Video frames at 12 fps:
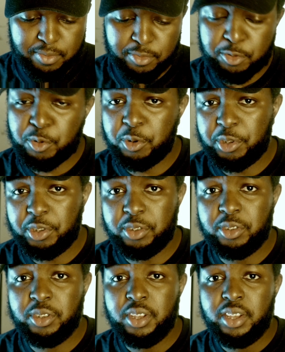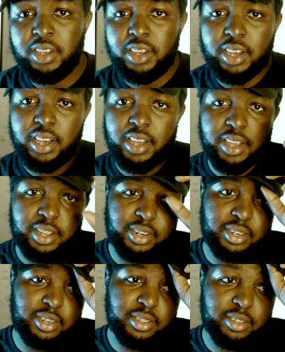for you?
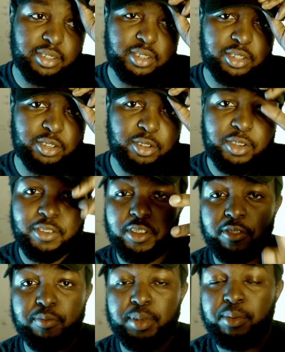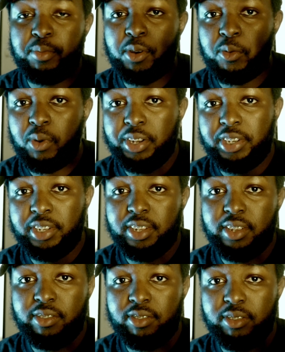And you know, if people are watching
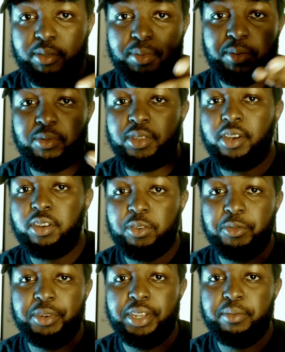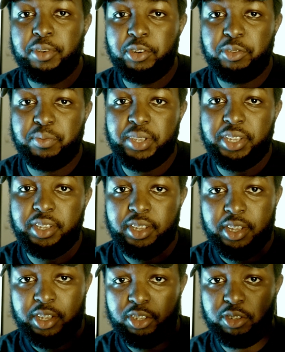this, the people that cold emailed me,
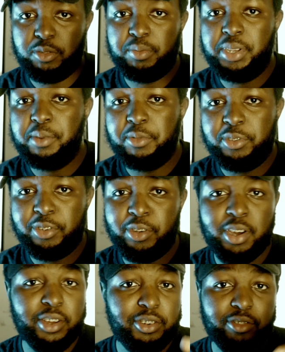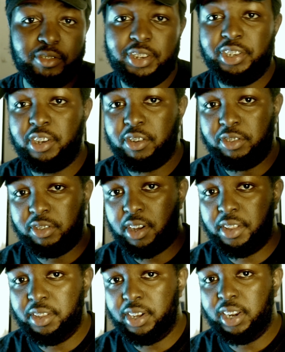you'll be able to know how to reach out to
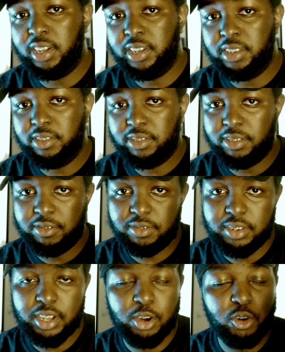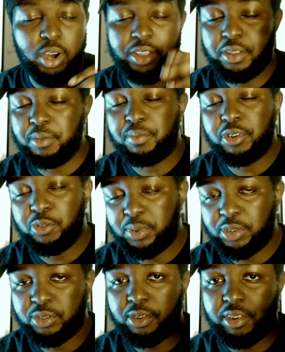other clients or other
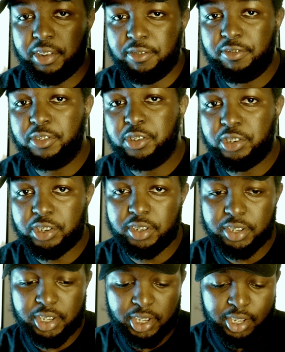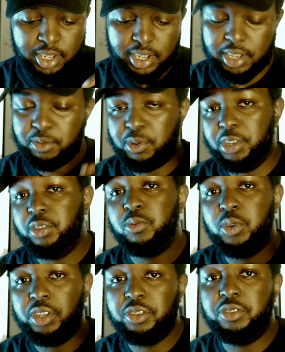prospects, in future, and
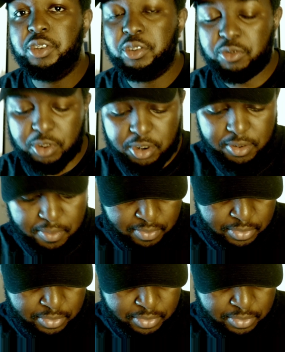what you're doing wrong.